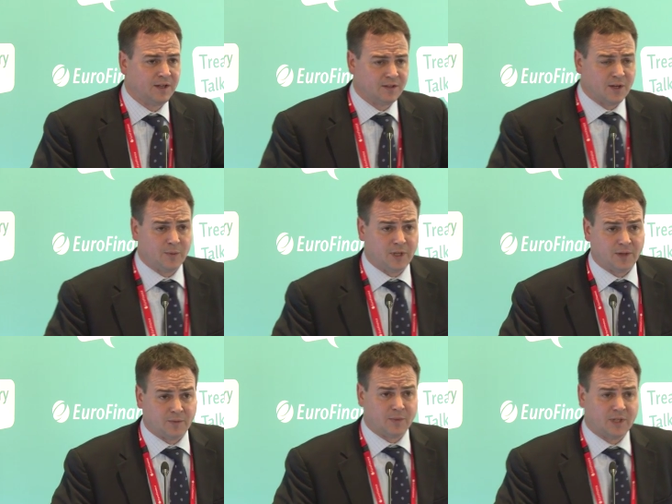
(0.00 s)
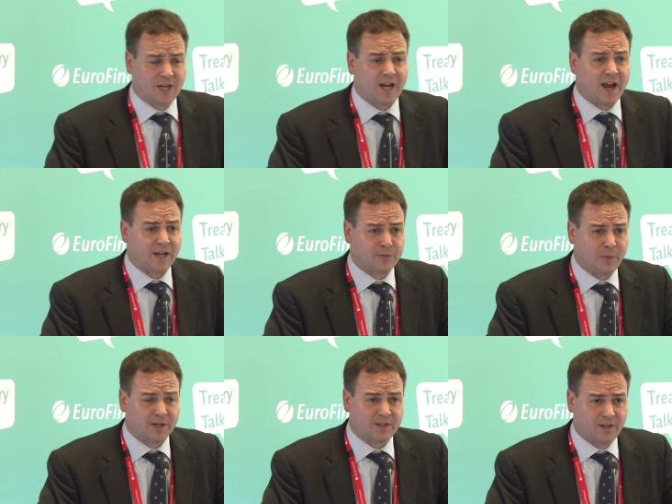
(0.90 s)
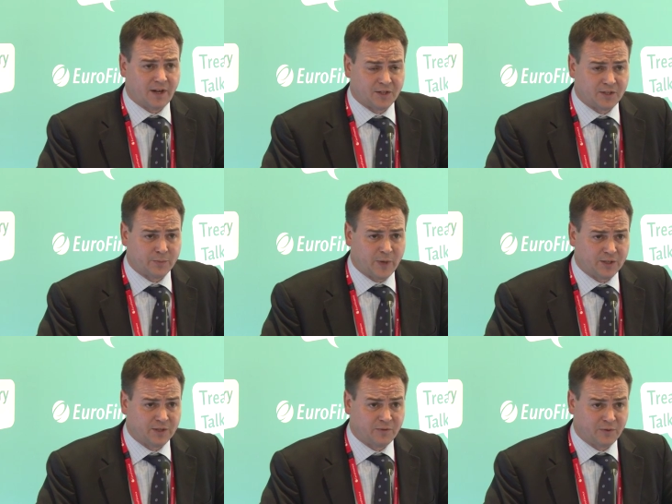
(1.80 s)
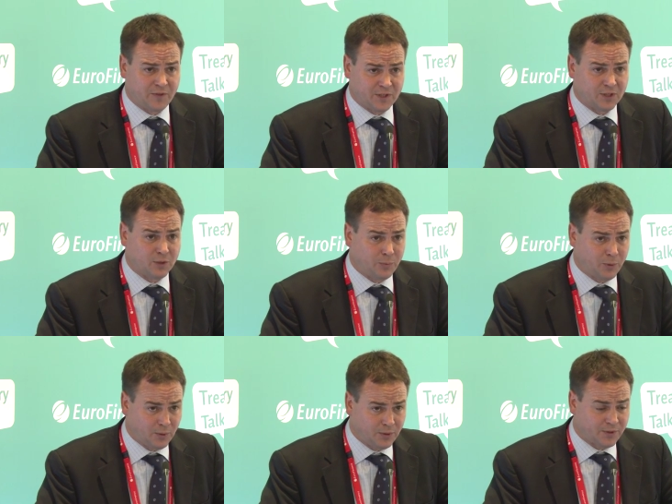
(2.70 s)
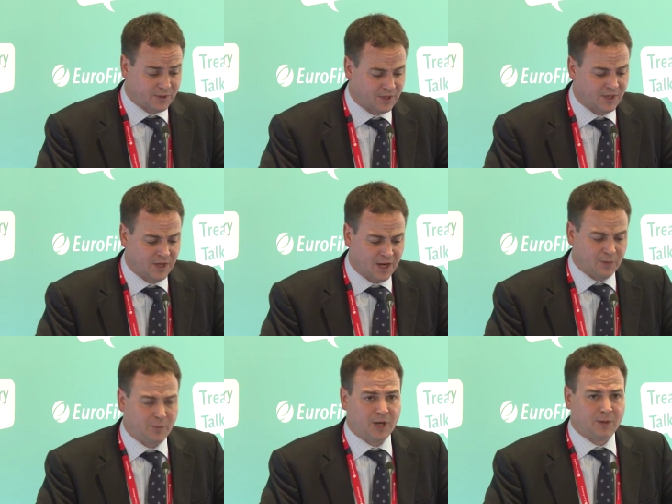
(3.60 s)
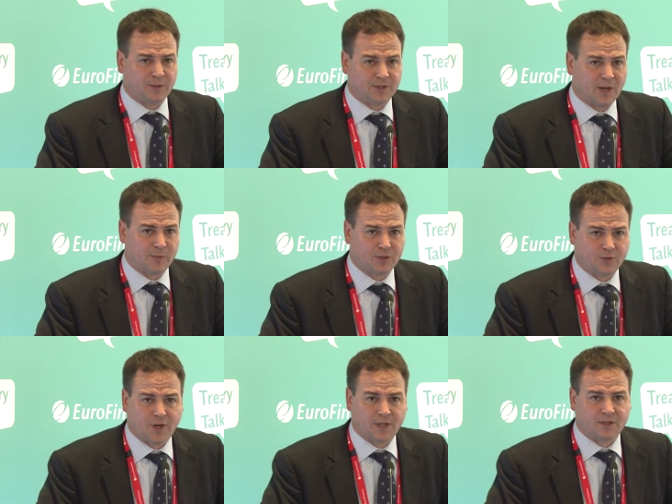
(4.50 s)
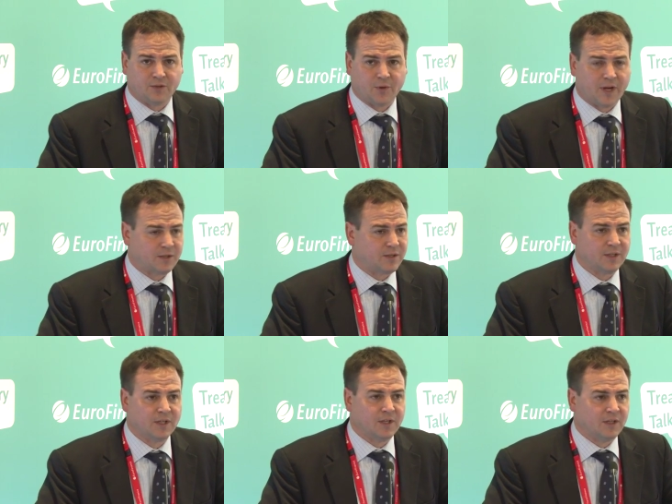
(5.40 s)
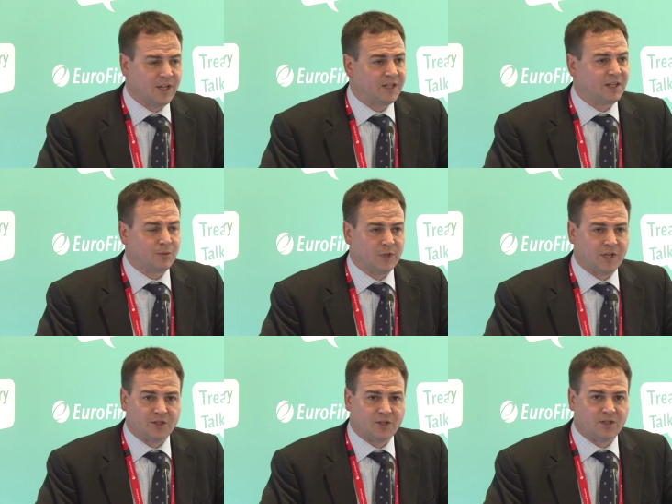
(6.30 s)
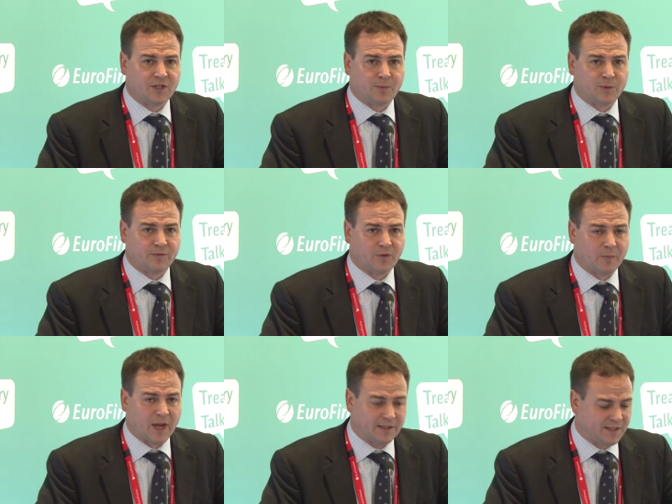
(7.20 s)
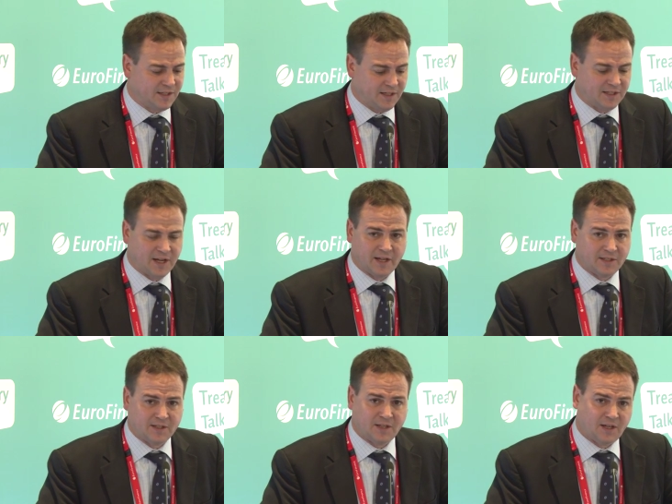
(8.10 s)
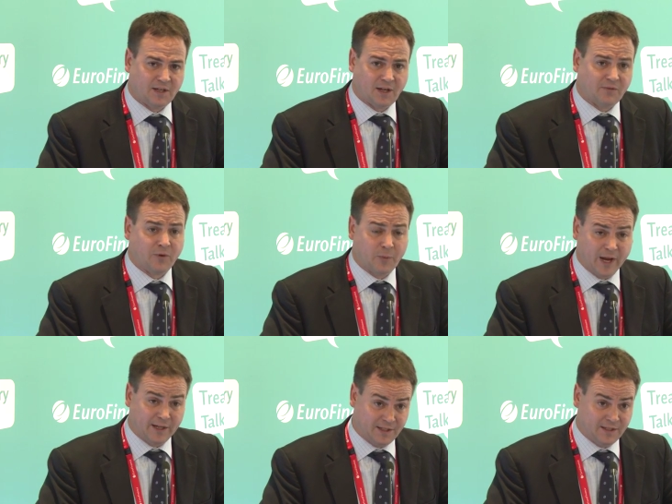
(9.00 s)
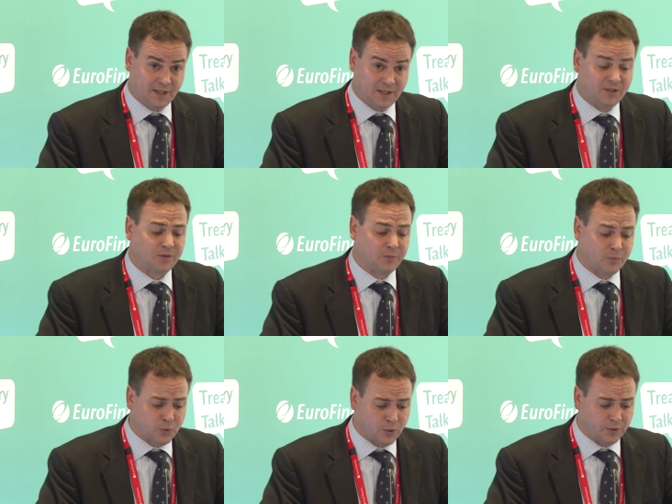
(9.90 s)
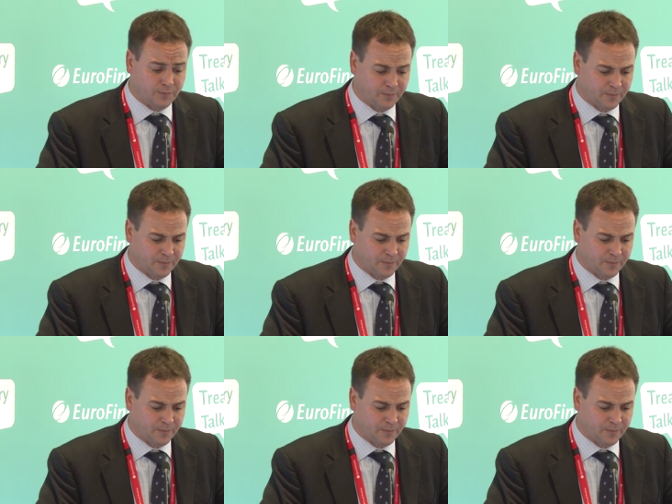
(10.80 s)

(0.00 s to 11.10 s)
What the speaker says: some of the key aspects that I just mentioned for physical pools, and be able to demonstrate the direct lending relationships from entity to entity and from entity to the pool.